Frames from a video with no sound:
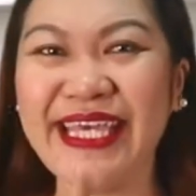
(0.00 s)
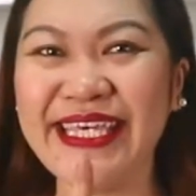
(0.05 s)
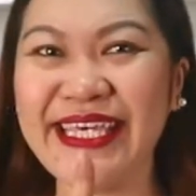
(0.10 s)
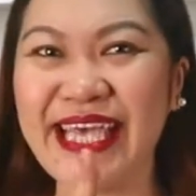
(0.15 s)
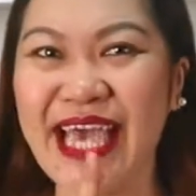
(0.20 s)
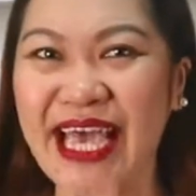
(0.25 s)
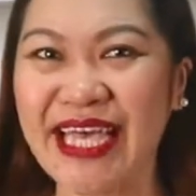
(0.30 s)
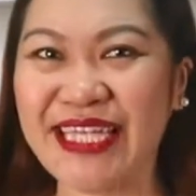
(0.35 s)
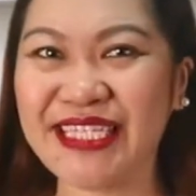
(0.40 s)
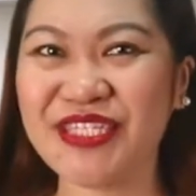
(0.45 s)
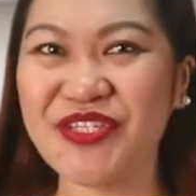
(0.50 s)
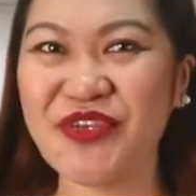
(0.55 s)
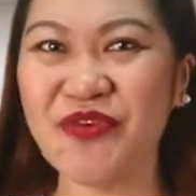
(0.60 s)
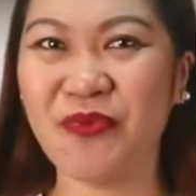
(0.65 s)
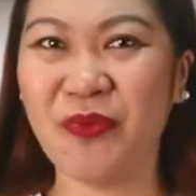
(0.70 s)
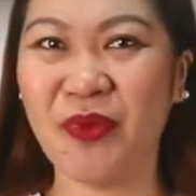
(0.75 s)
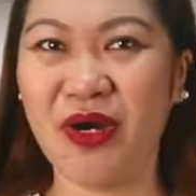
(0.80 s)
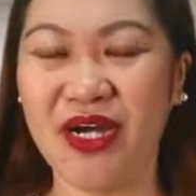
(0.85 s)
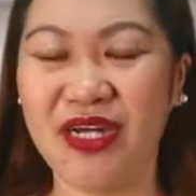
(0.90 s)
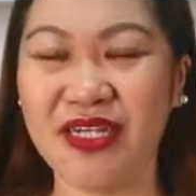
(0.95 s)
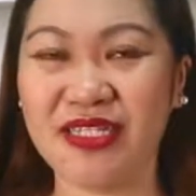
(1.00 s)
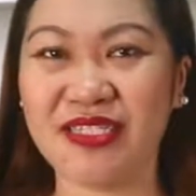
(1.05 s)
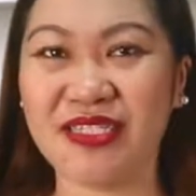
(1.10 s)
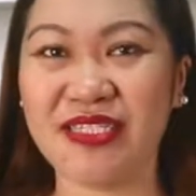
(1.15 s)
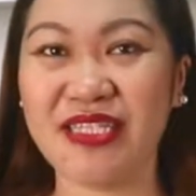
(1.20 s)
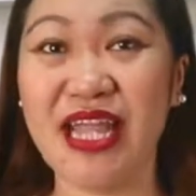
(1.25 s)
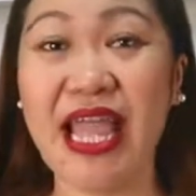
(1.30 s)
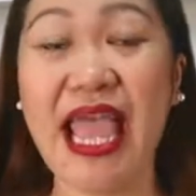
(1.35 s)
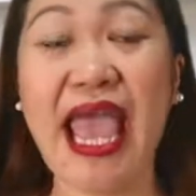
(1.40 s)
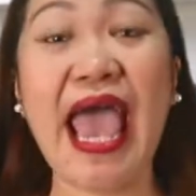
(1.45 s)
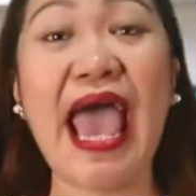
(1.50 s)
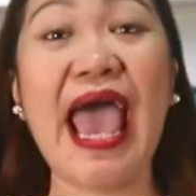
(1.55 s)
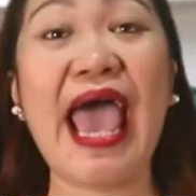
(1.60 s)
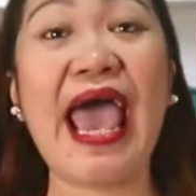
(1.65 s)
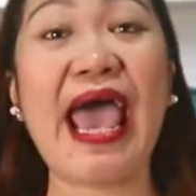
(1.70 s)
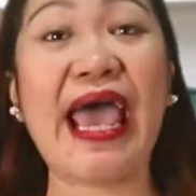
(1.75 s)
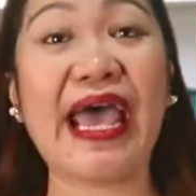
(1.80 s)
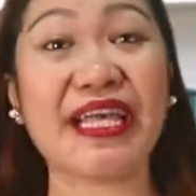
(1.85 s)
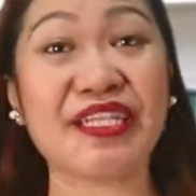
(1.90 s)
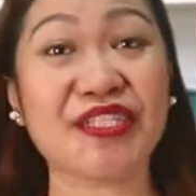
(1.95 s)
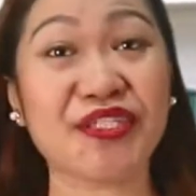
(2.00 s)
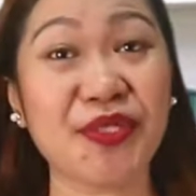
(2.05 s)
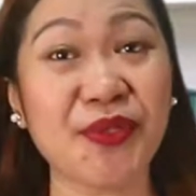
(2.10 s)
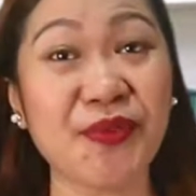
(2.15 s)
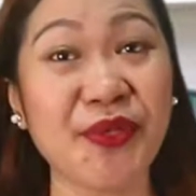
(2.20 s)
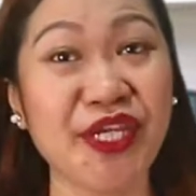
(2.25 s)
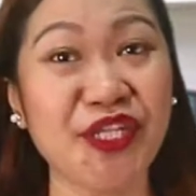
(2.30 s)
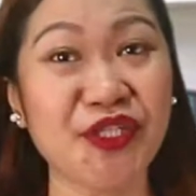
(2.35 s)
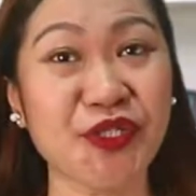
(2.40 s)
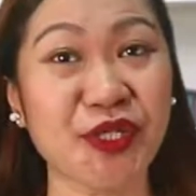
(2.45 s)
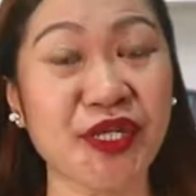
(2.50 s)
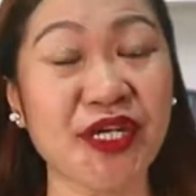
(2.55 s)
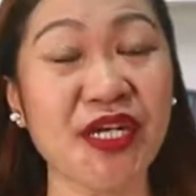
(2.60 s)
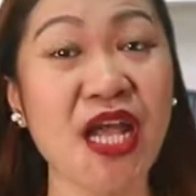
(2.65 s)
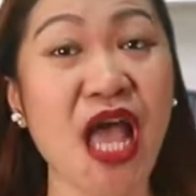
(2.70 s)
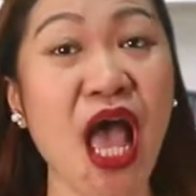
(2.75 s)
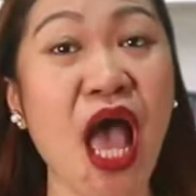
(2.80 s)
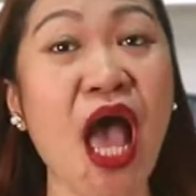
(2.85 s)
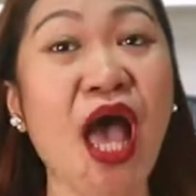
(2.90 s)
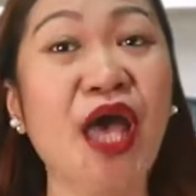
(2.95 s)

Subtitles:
Yes, you must. As a reader,